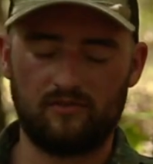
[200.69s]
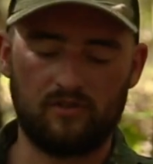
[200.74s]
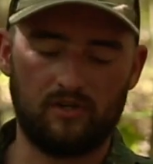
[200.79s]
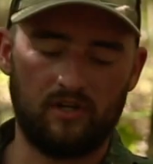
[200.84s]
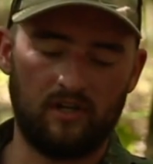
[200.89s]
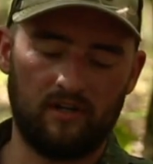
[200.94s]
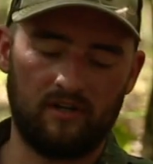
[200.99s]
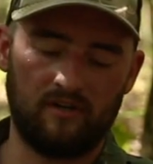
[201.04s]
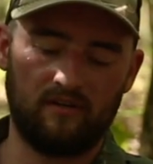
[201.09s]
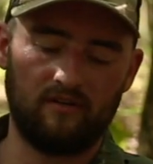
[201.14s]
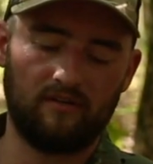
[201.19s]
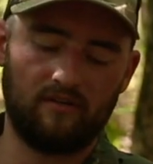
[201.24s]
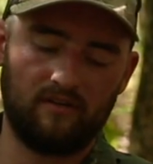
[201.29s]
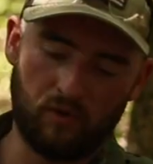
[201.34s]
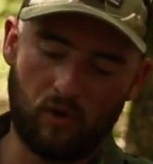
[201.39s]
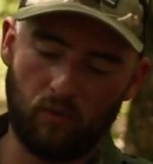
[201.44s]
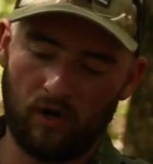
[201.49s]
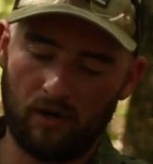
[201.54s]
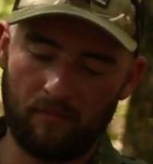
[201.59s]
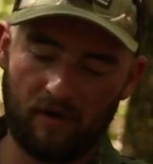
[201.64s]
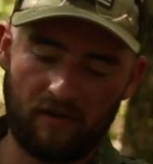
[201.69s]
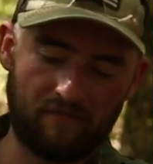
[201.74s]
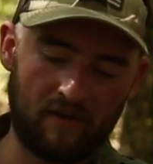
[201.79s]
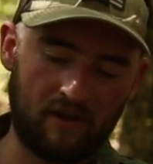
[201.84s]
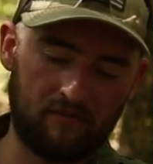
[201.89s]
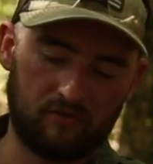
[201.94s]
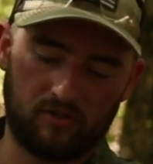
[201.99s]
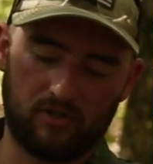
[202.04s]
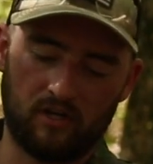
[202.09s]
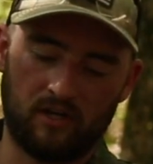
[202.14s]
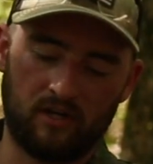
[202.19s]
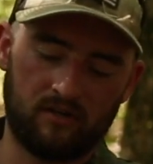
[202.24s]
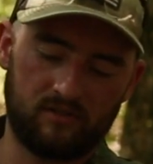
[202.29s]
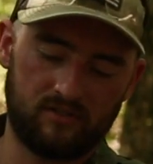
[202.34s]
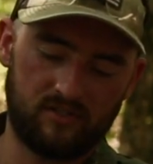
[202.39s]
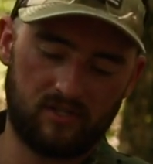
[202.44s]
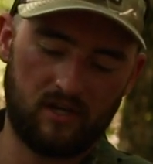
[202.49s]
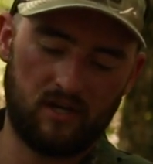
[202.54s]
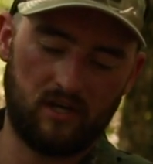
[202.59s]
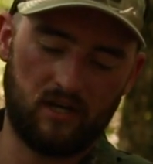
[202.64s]
trigger. Anyway, one of my favorite
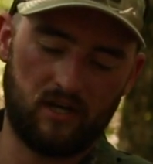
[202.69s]
triggers.